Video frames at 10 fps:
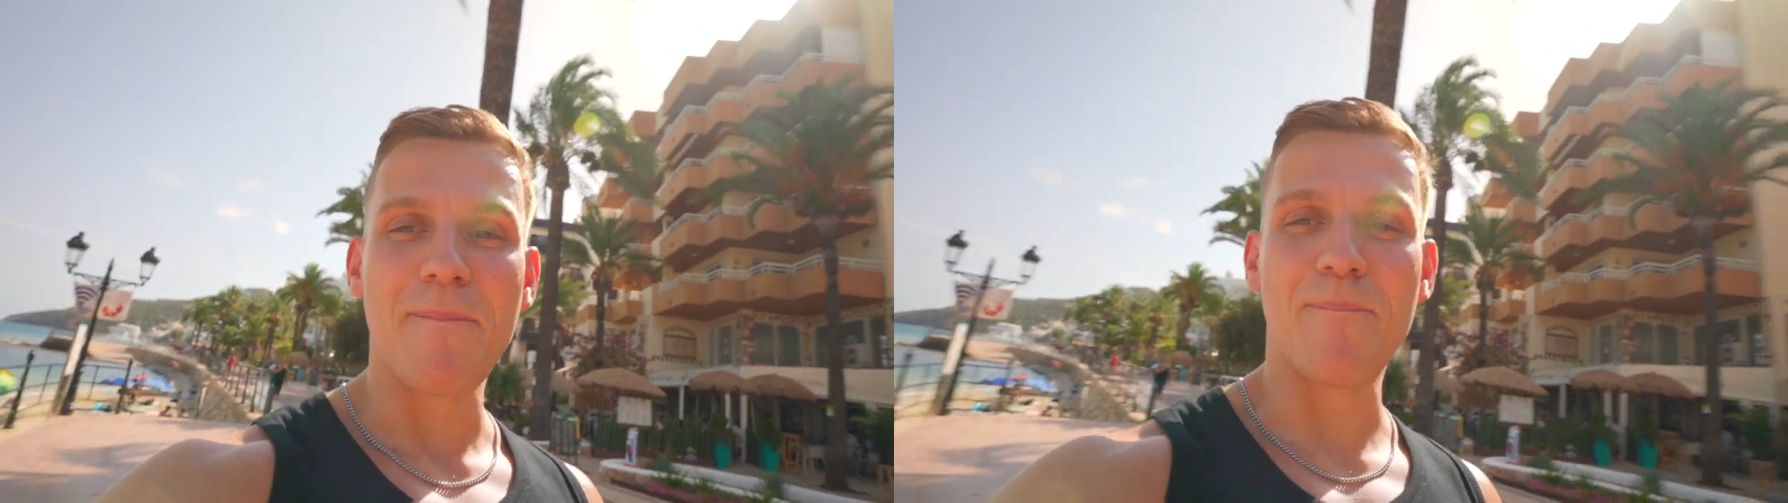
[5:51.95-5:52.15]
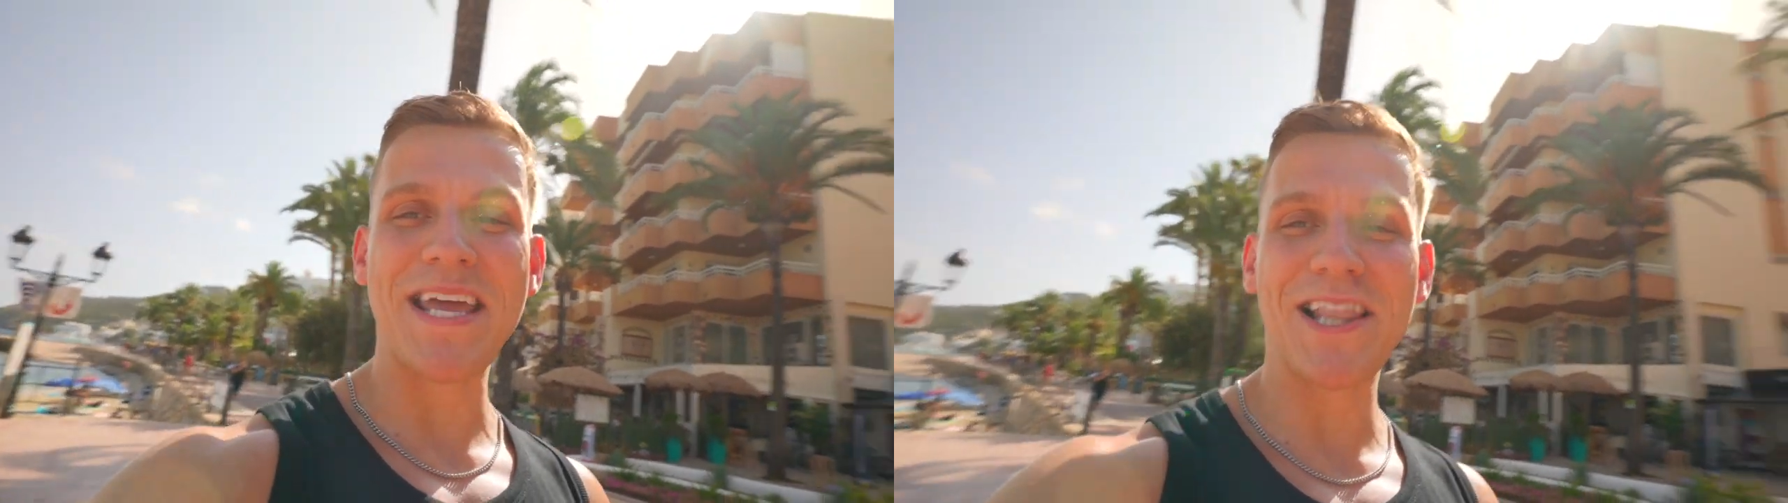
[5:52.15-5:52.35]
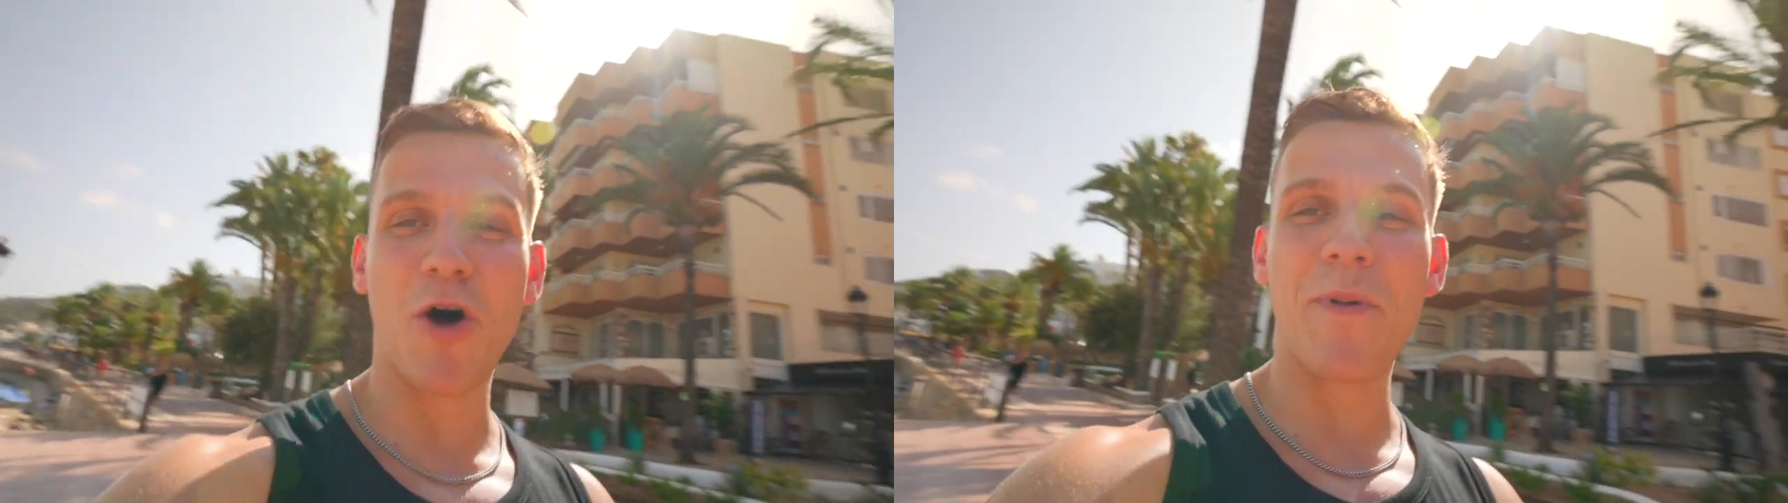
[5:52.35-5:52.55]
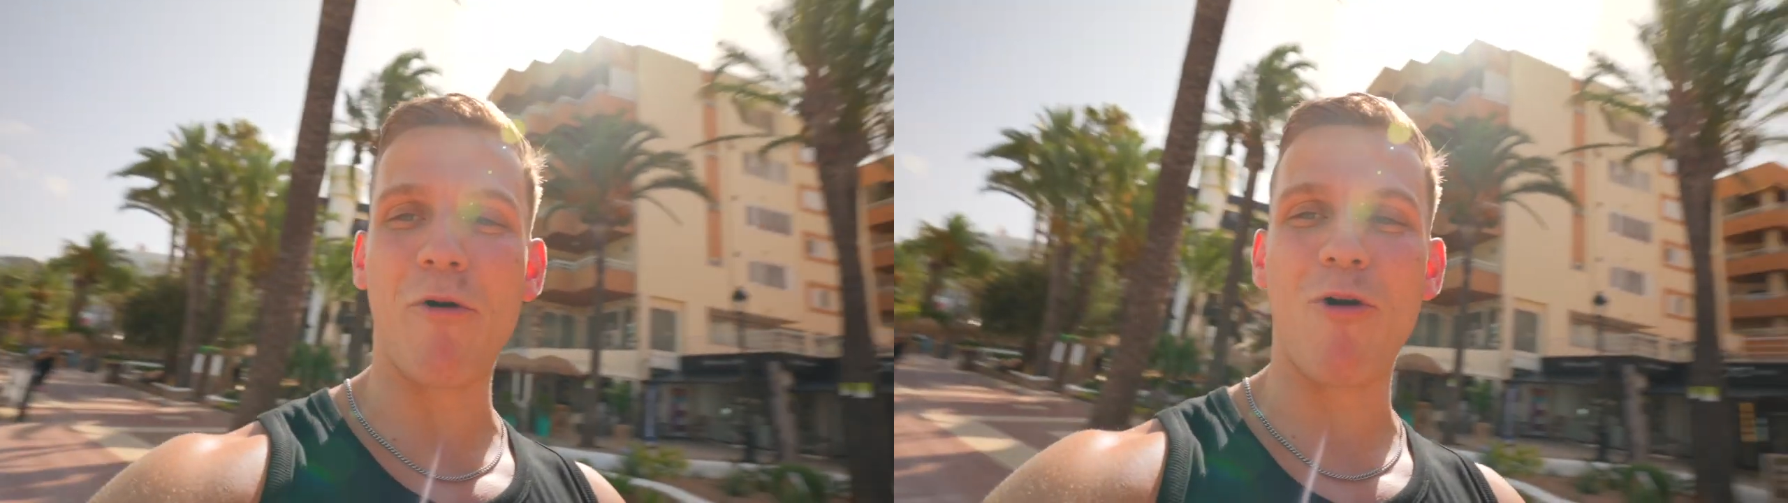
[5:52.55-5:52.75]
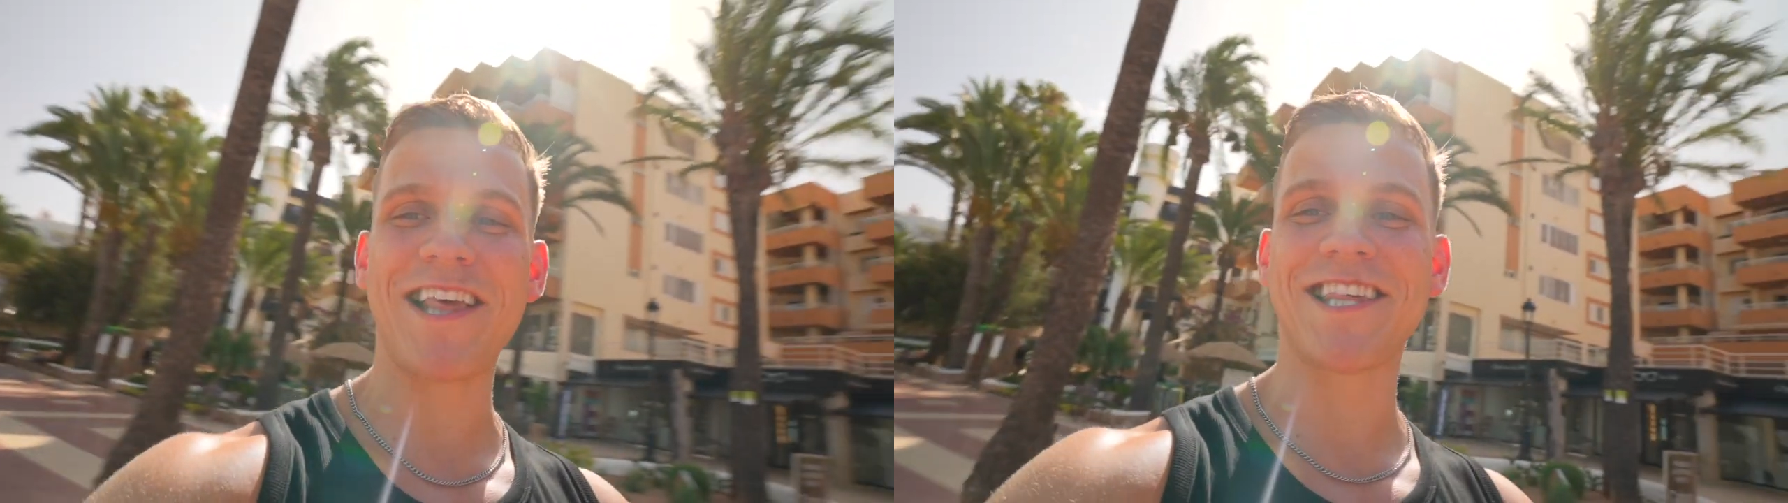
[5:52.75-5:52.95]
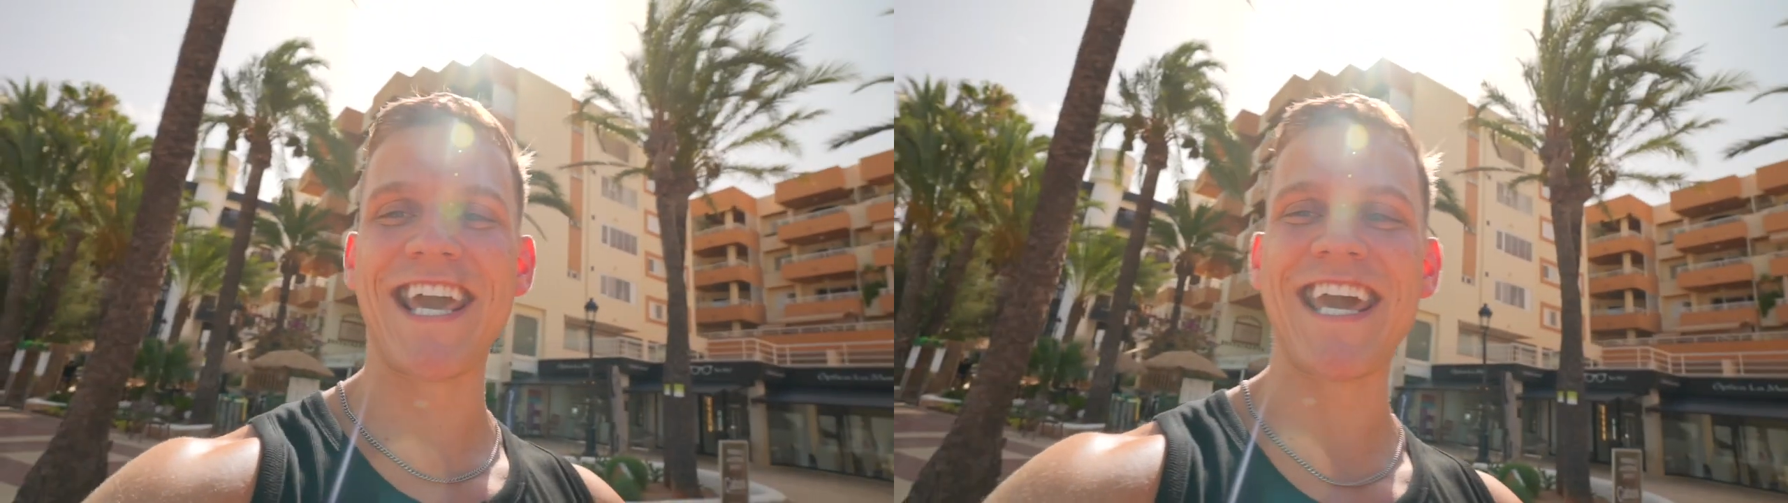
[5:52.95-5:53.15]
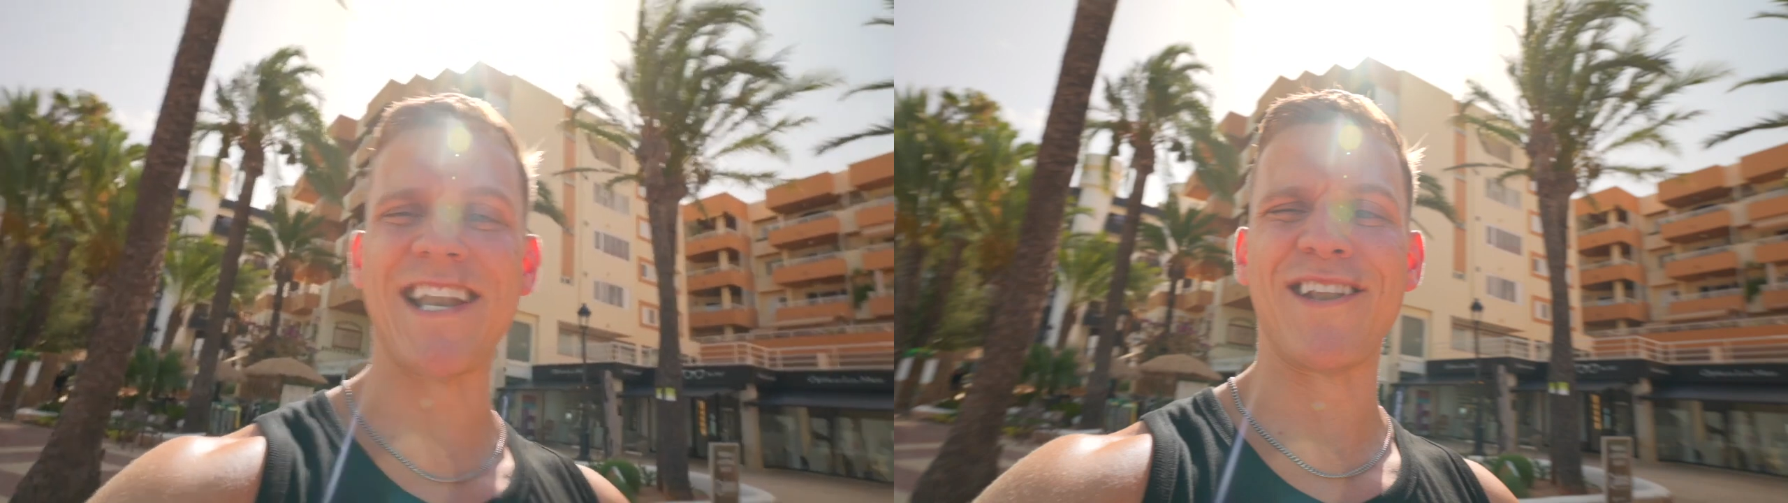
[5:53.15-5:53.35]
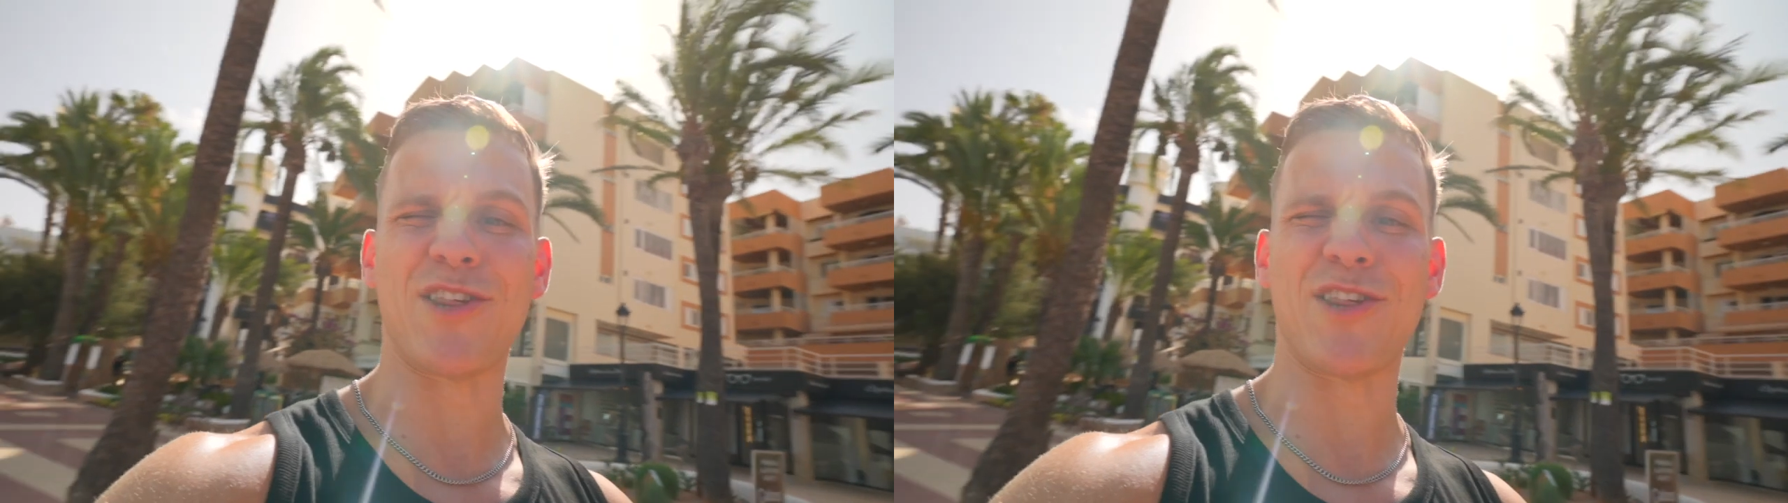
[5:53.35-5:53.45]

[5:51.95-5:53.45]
be a little bit risky and